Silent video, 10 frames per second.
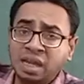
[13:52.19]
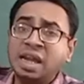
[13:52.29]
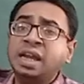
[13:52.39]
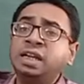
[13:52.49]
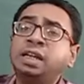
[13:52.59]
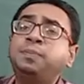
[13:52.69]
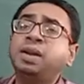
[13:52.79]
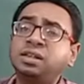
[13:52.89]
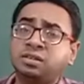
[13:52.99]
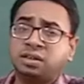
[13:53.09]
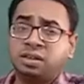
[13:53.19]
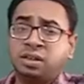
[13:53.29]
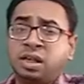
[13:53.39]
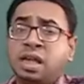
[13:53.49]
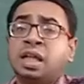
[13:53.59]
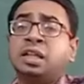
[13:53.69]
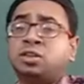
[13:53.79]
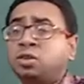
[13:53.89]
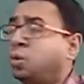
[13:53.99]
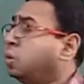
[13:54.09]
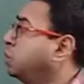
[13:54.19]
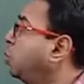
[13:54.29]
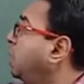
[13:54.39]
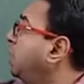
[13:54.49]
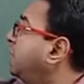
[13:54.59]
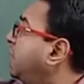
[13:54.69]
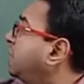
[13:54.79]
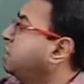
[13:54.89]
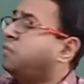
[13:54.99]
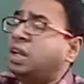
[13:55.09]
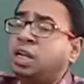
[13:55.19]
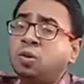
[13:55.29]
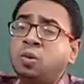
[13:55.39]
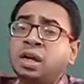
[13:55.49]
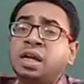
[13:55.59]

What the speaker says: It depends. So you will be taking the value